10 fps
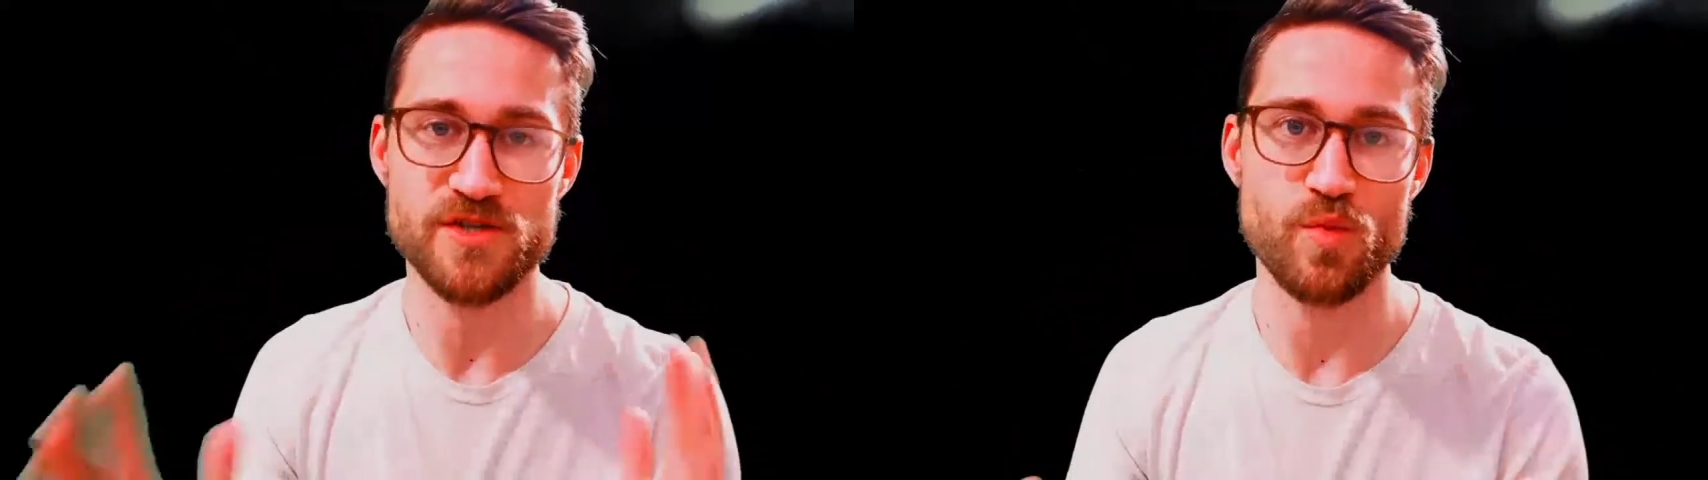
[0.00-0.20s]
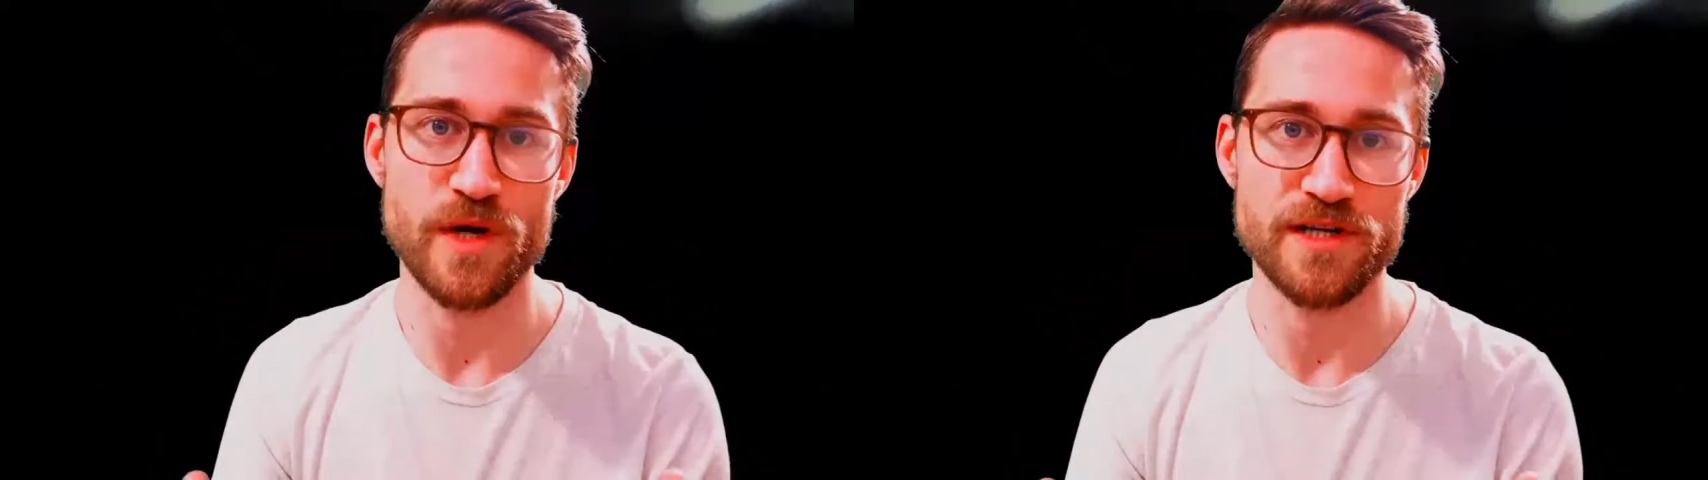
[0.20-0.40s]

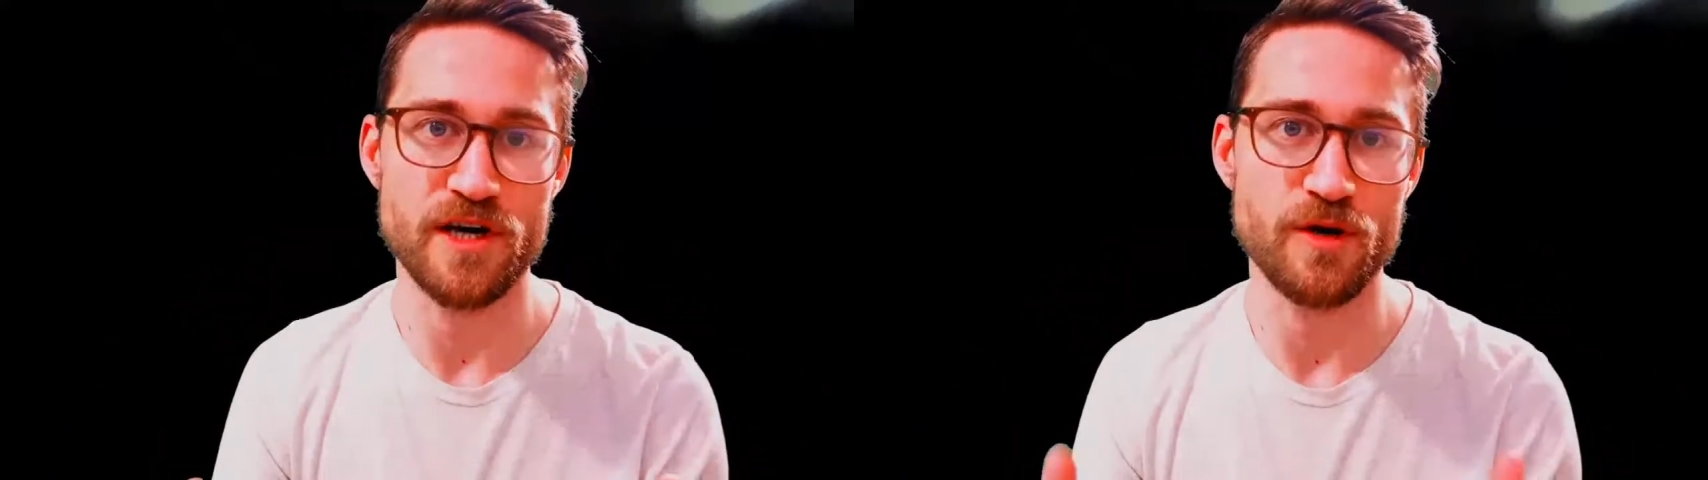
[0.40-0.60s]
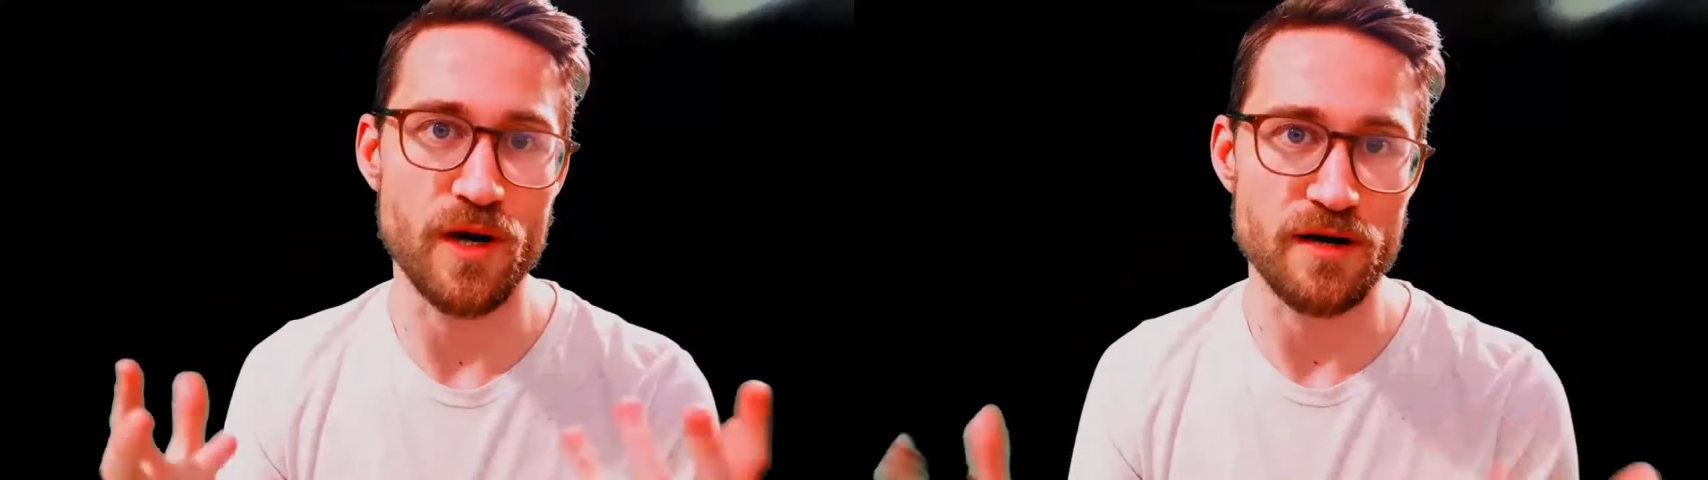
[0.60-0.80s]

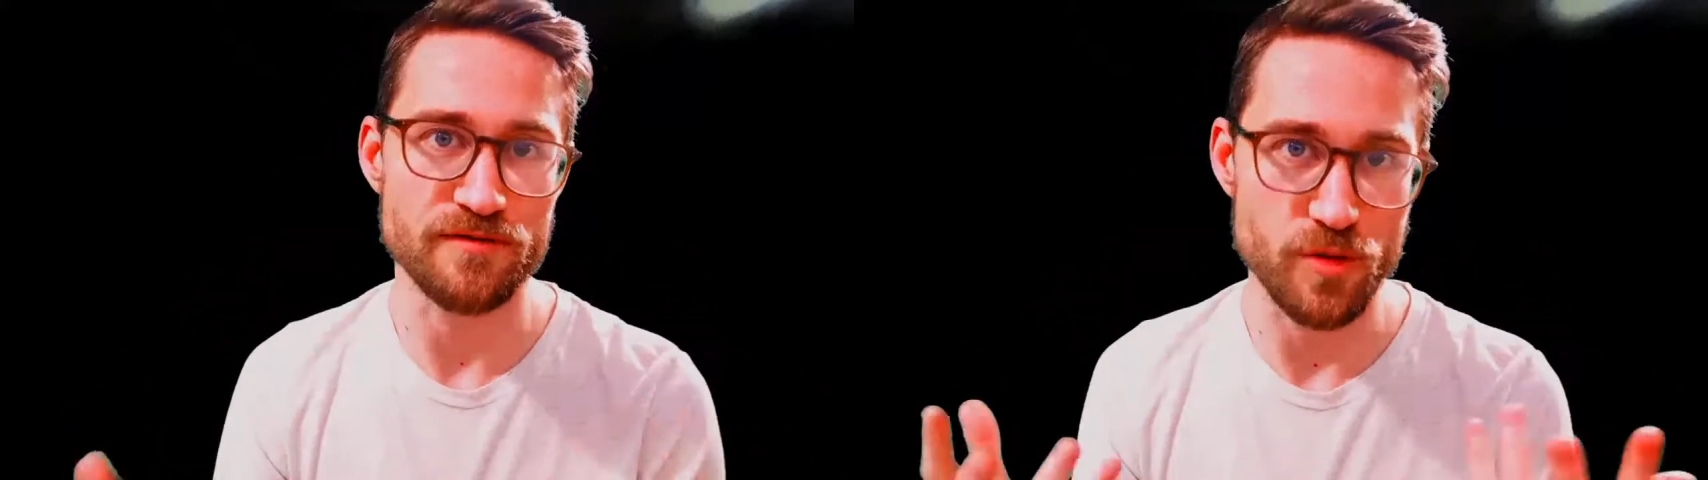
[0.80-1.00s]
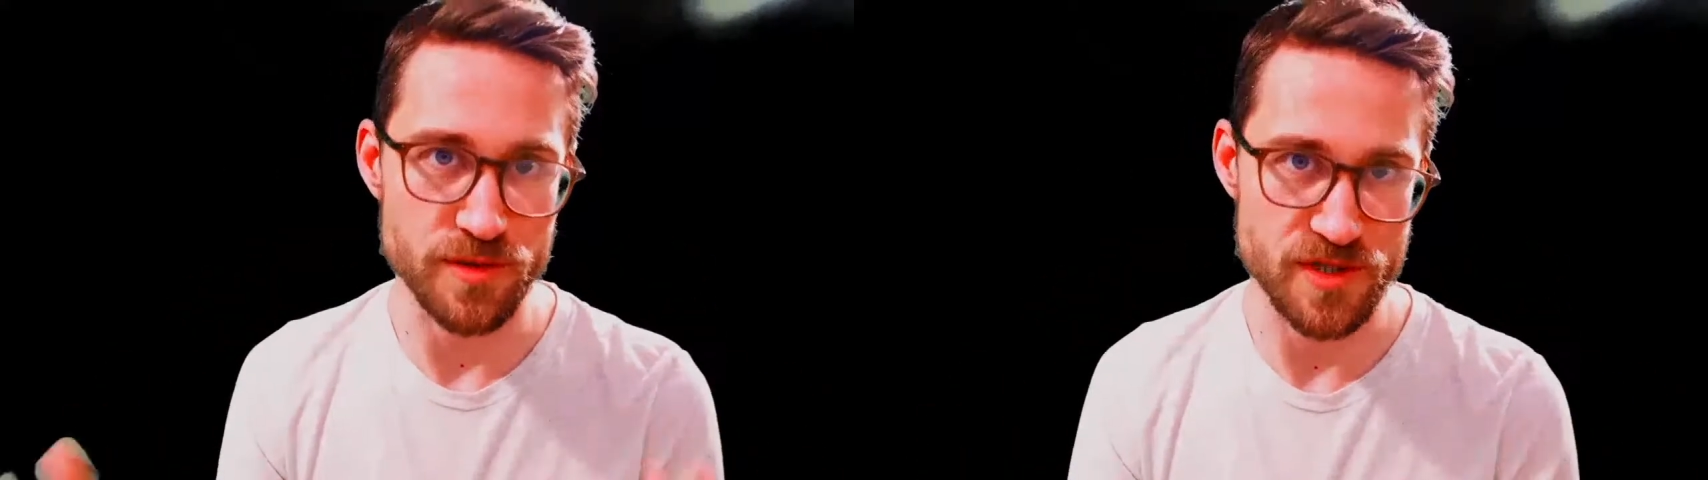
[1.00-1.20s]
window of
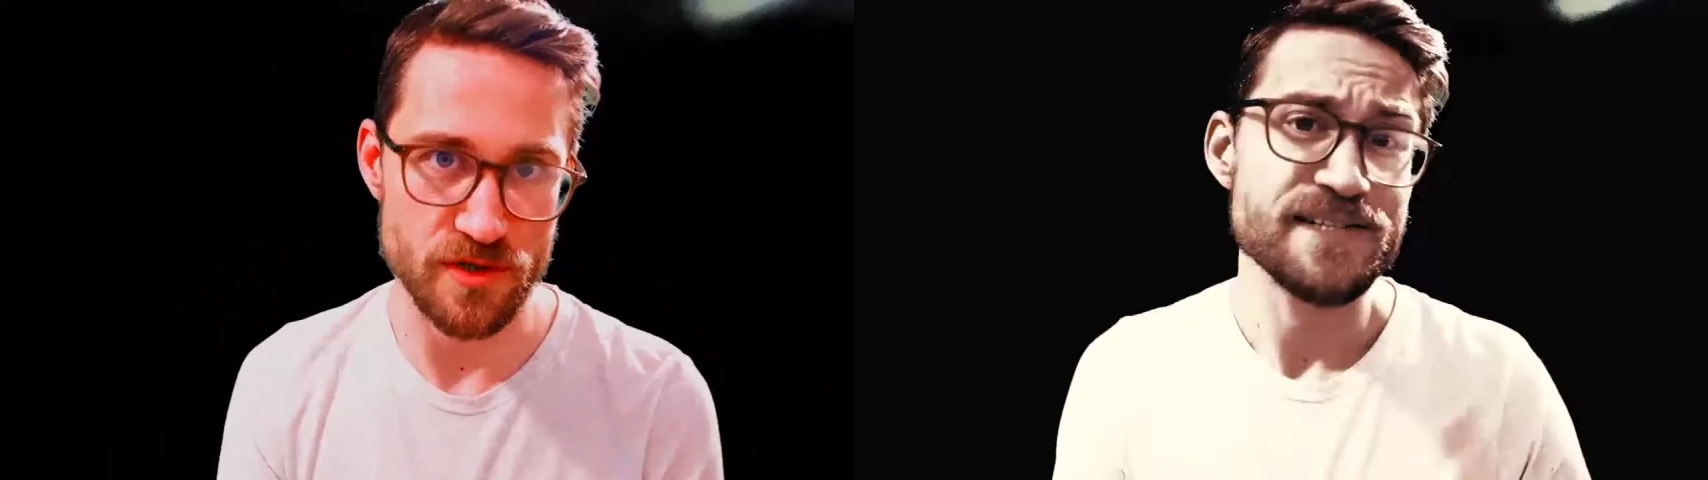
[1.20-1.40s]
the result.